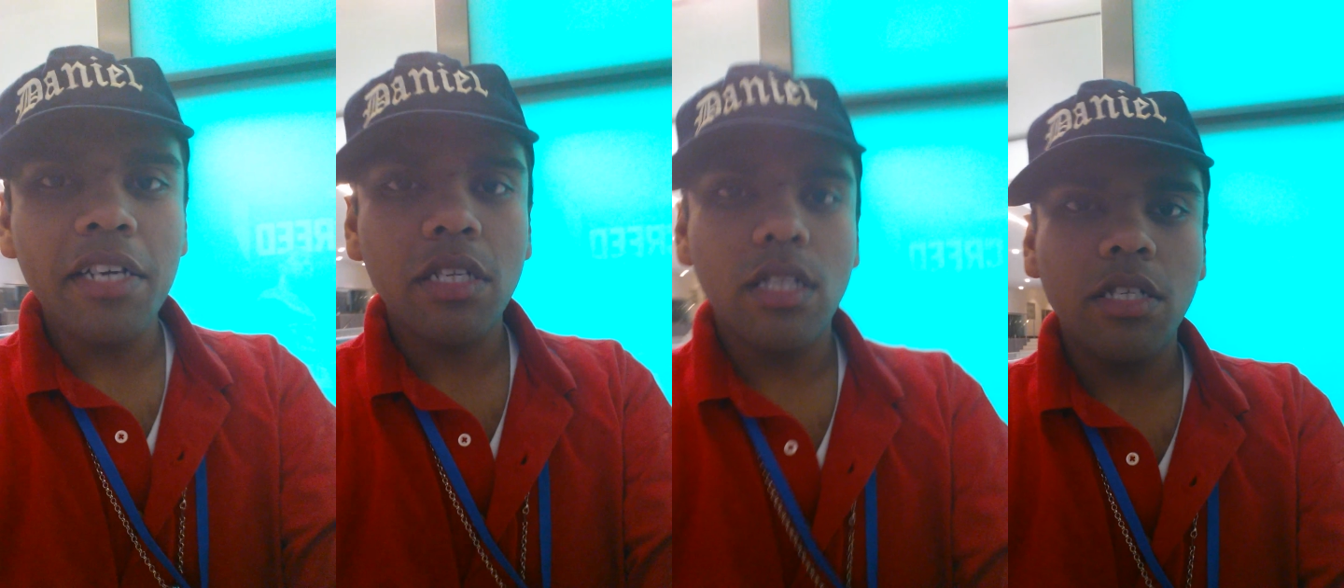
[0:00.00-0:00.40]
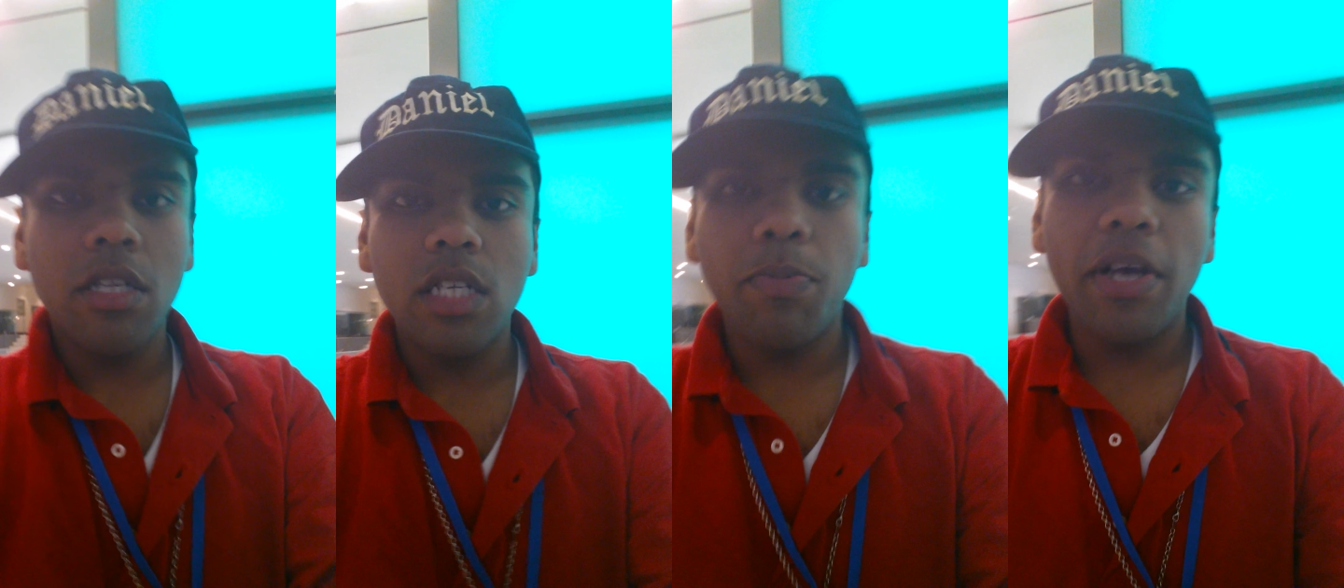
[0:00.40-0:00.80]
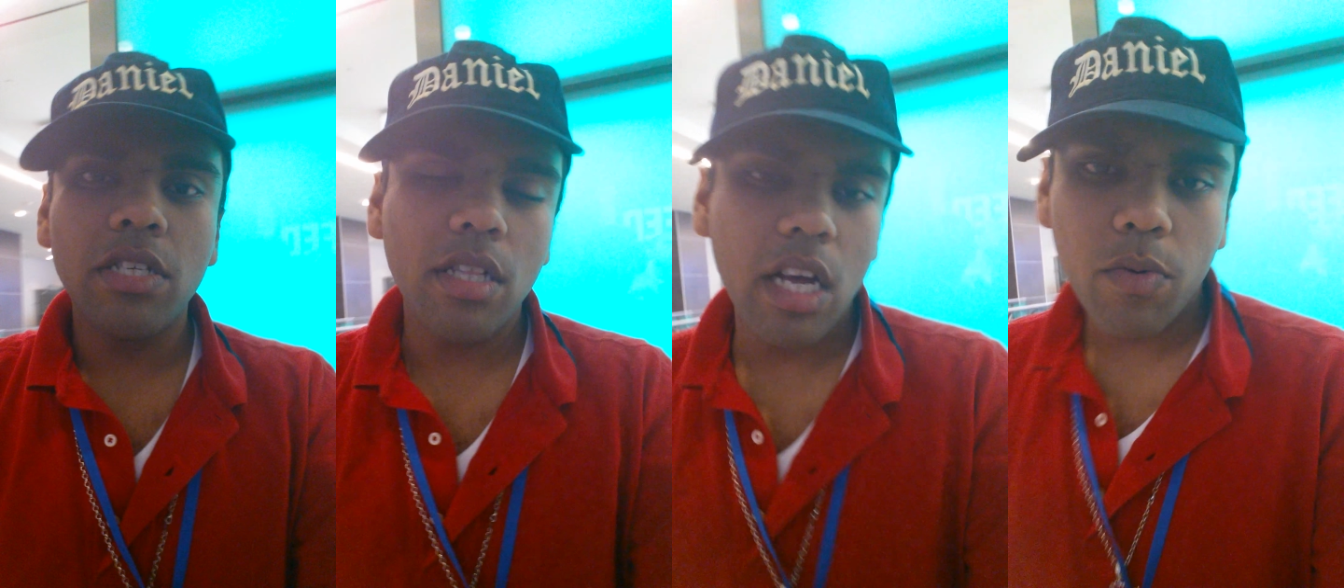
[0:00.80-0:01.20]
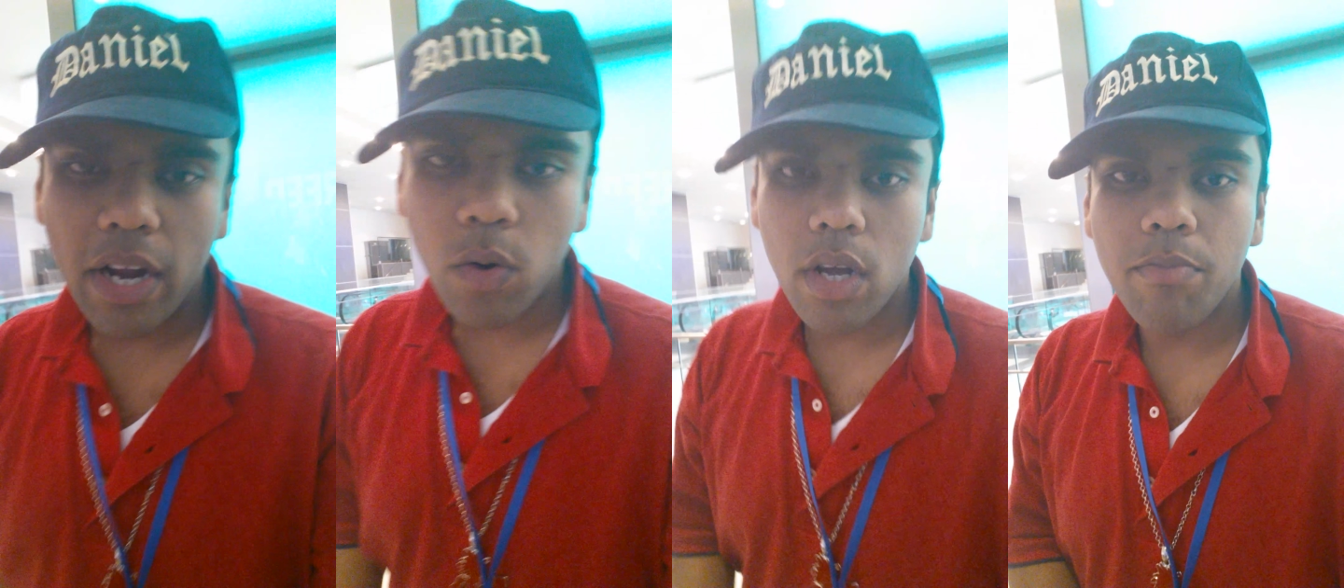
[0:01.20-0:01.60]
Actually, let's touch base on that
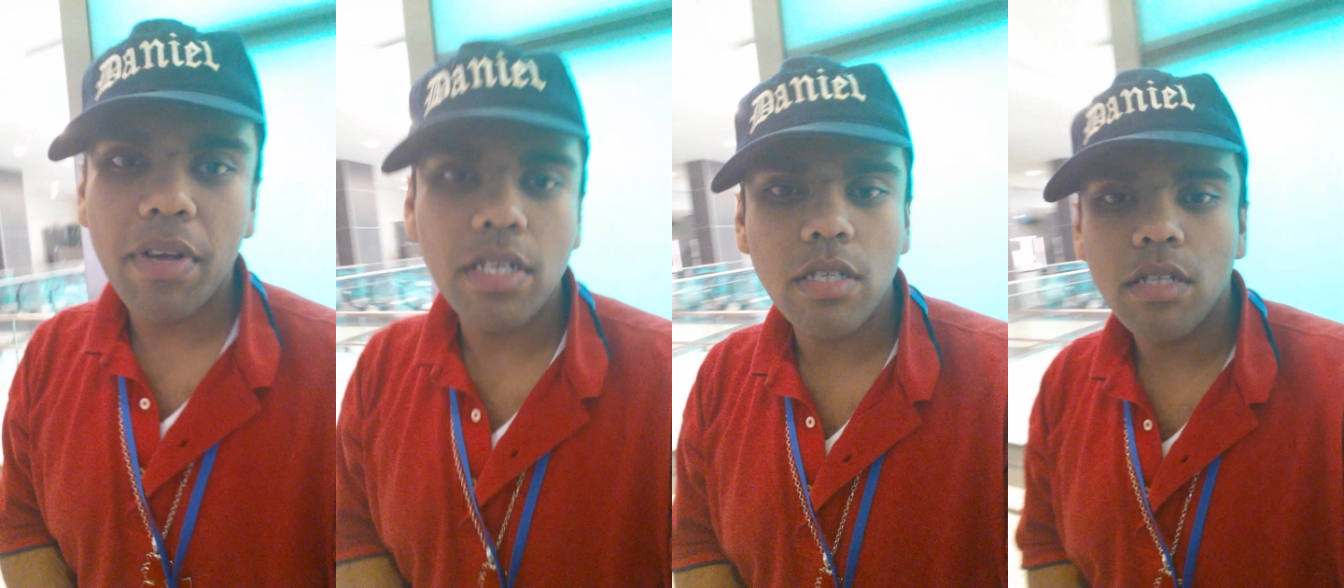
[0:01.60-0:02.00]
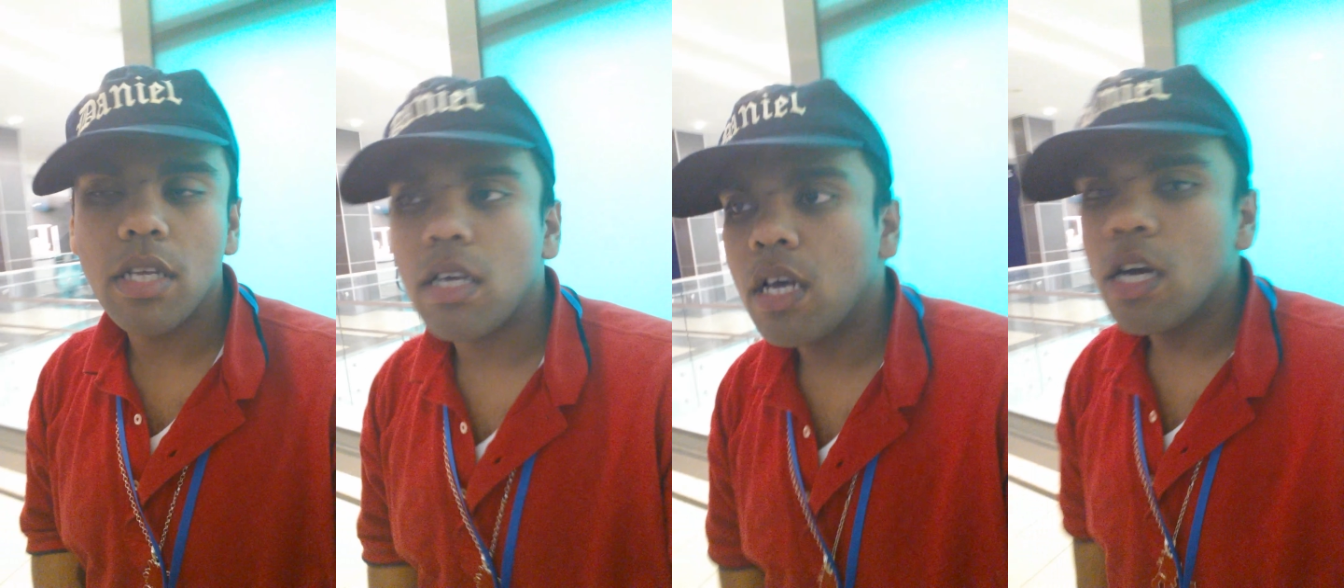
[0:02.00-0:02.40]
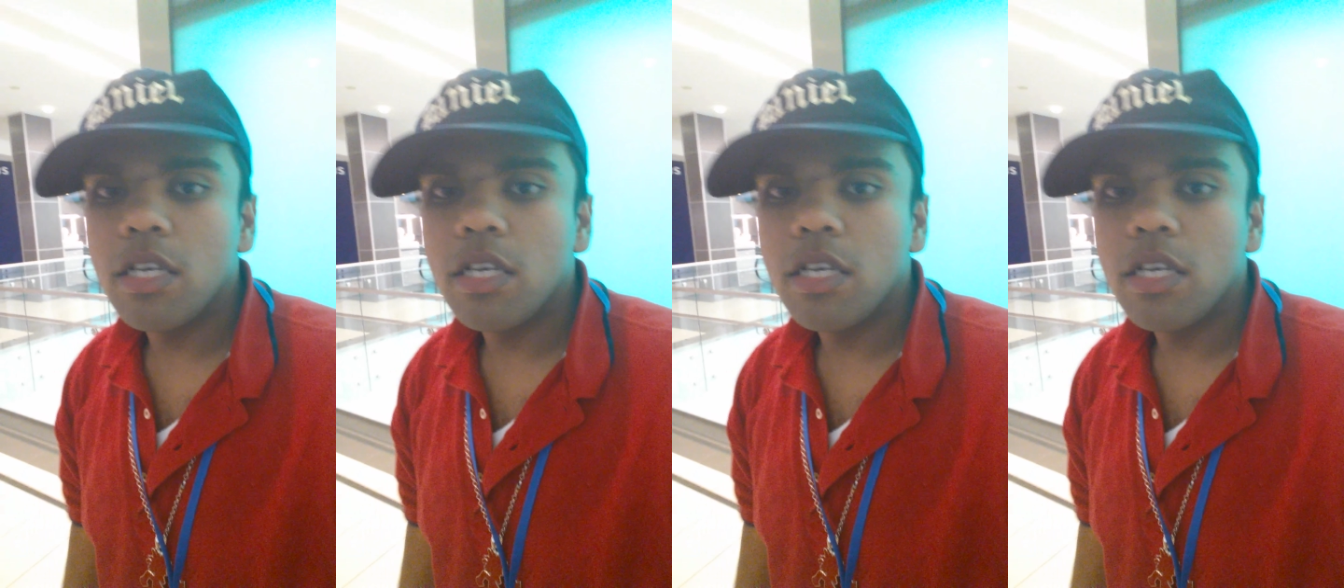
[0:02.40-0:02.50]
right quick. Basically.